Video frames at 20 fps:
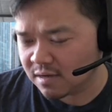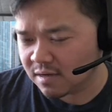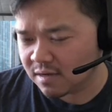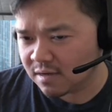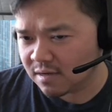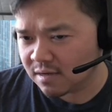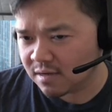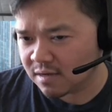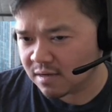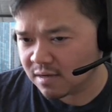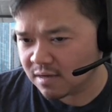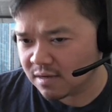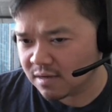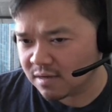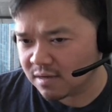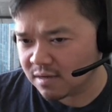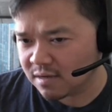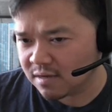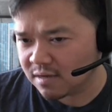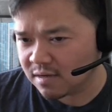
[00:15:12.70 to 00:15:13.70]

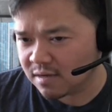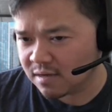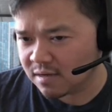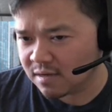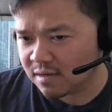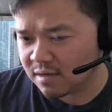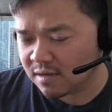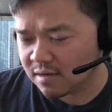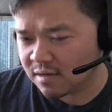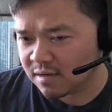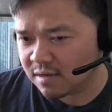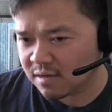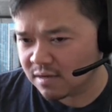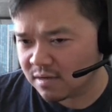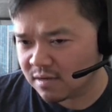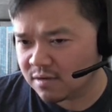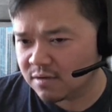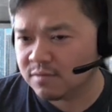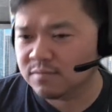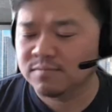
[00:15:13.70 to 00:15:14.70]

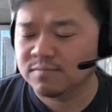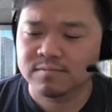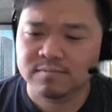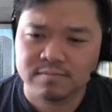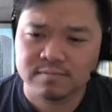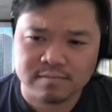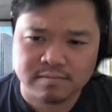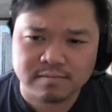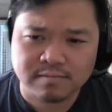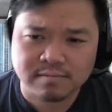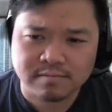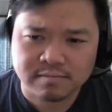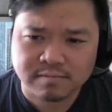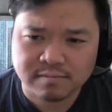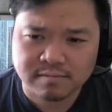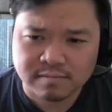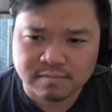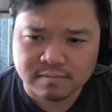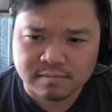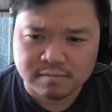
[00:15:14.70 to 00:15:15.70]

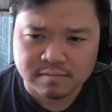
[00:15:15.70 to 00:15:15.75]
This person isn't speaking.